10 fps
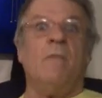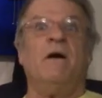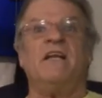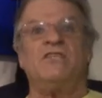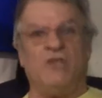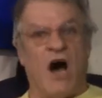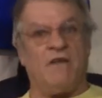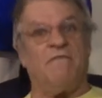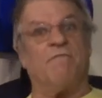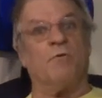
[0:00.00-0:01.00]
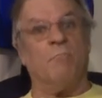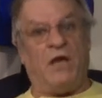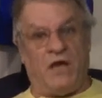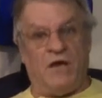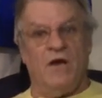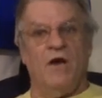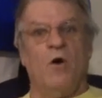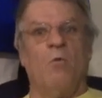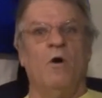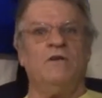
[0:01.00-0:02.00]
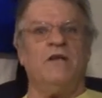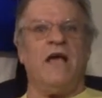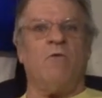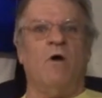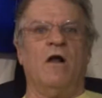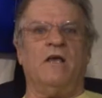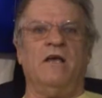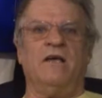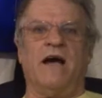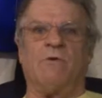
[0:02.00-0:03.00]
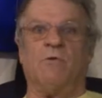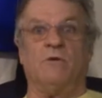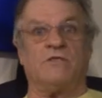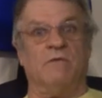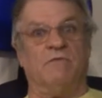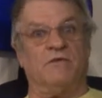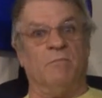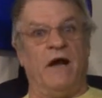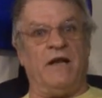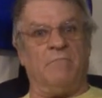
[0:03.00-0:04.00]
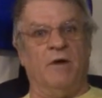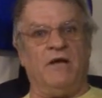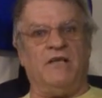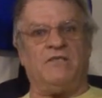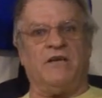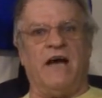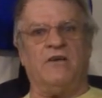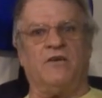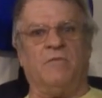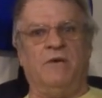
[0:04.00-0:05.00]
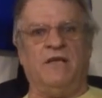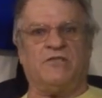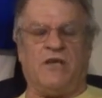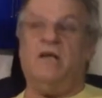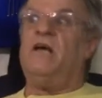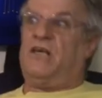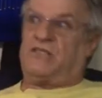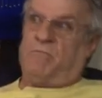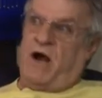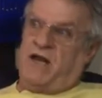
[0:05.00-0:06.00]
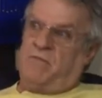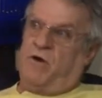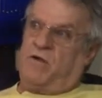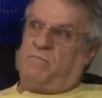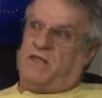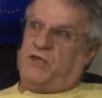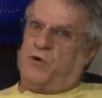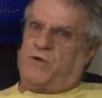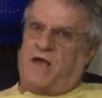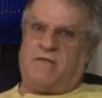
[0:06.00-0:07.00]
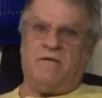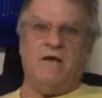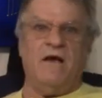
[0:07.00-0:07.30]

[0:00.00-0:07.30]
But it's not for me. One day, while he and I were with some of his mining buddies, a guy looked at me and said, Has the mining bug bit you yet?